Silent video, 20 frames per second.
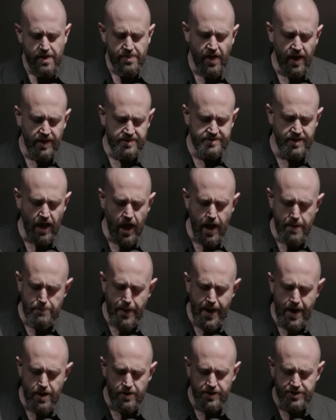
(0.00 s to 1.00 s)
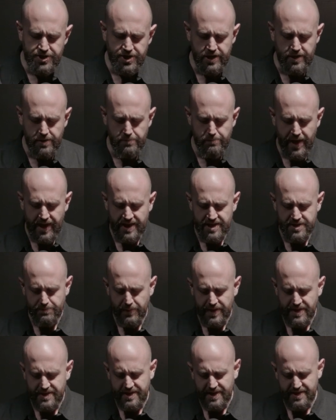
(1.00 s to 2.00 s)
Thus I perish in
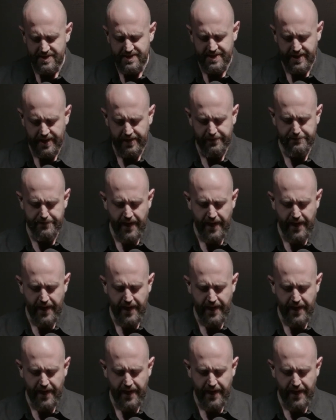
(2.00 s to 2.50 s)
amazement and sink